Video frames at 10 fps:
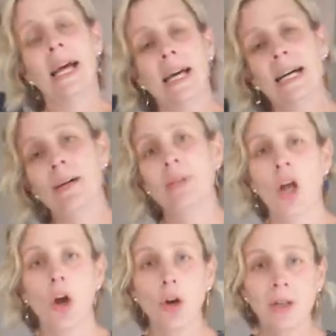The
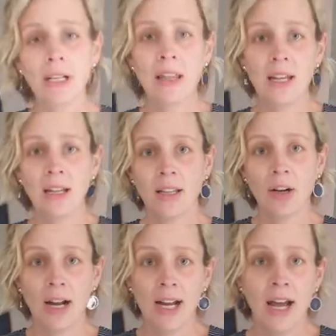only thing that
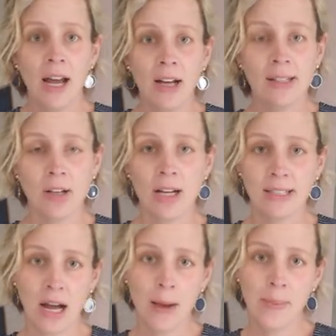I
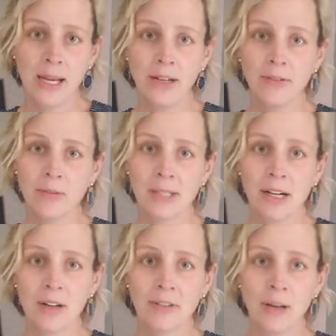sized up in from
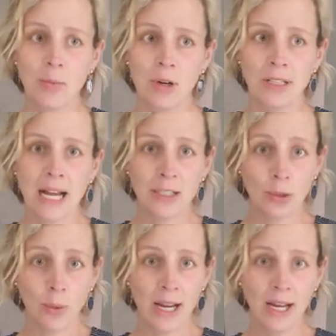Seraphine was
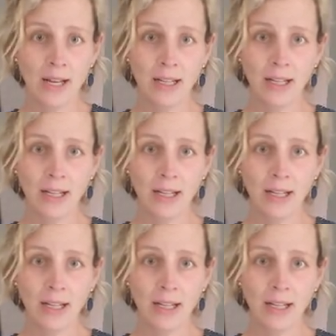underwear,